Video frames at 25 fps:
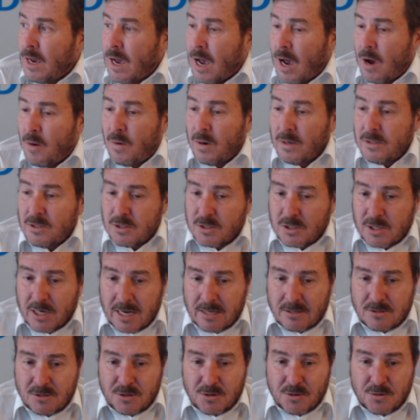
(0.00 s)
want to
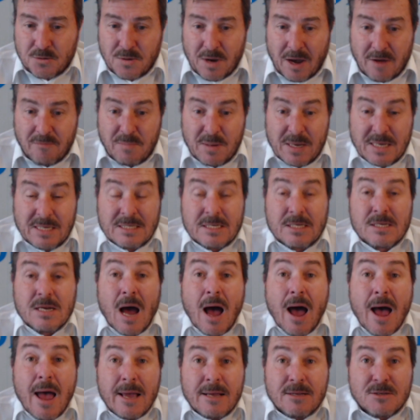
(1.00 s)
chat to you. I've been
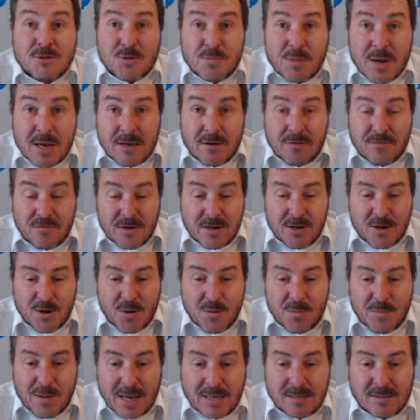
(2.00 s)
dying to make a video
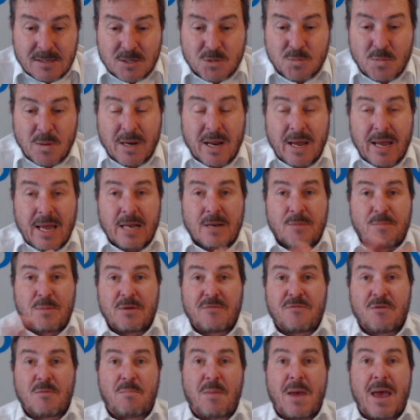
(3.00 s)
about this, but I had a bit
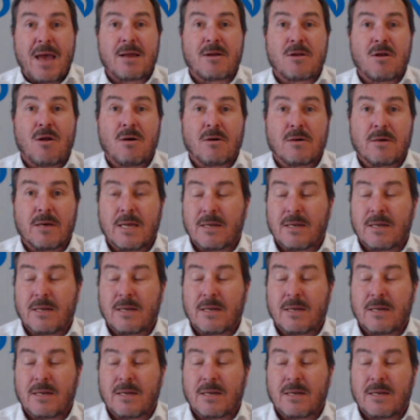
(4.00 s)
of a backlog.